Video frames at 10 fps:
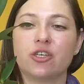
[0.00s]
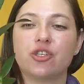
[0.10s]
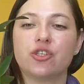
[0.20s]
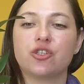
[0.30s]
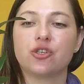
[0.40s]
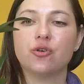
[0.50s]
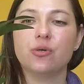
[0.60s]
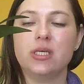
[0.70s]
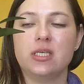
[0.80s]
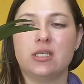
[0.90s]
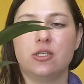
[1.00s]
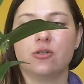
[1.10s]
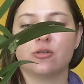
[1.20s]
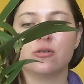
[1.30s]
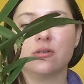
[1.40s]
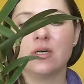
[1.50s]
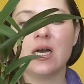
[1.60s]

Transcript: so easy to grow.